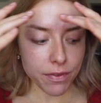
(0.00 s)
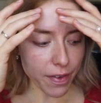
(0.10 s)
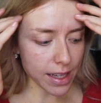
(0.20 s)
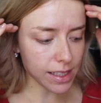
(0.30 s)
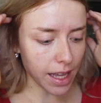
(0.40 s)
the
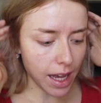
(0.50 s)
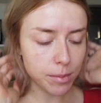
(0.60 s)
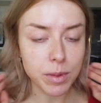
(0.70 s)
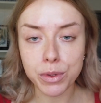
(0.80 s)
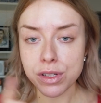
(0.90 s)
face,
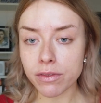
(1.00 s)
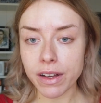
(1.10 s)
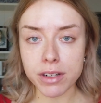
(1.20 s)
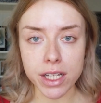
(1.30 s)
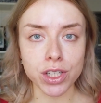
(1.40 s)
um, there was no
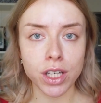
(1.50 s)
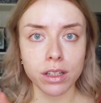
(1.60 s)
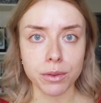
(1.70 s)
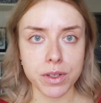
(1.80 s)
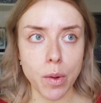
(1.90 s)
foundation,
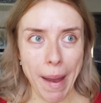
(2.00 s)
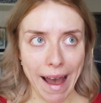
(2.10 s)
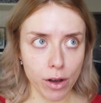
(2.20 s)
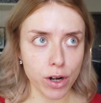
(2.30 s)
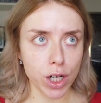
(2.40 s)
there was no
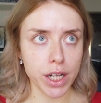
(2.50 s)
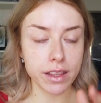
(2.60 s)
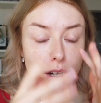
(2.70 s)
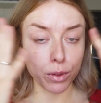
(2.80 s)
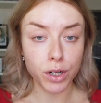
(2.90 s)
powder,
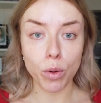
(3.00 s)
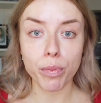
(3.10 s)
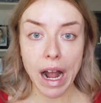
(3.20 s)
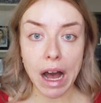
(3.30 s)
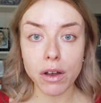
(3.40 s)
and there were no
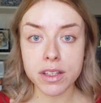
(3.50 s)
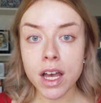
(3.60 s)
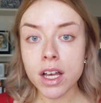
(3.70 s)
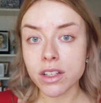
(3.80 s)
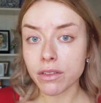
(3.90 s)
brows.
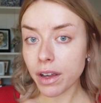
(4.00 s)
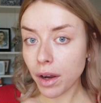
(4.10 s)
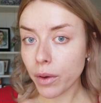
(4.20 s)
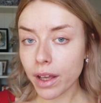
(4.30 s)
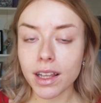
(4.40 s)
So
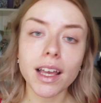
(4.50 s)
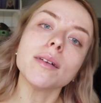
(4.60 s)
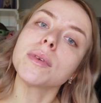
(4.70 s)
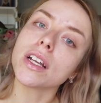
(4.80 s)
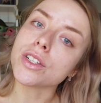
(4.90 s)
very quickly,
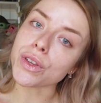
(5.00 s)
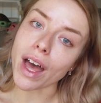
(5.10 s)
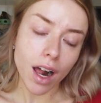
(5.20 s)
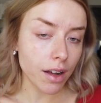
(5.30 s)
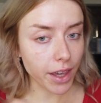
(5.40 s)
I'm gonna do
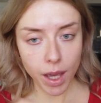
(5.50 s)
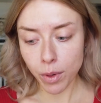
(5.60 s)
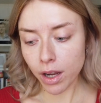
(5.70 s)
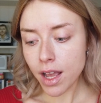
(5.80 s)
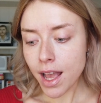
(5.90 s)
that off
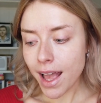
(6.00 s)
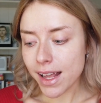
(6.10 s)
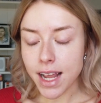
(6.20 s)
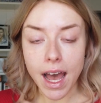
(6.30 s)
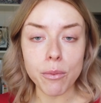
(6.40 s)
camera
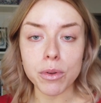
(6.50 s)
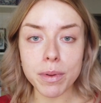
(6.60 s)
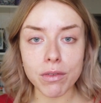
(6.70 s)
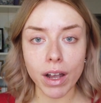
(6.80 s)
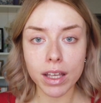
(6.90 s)
and I will
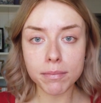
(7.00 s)
be right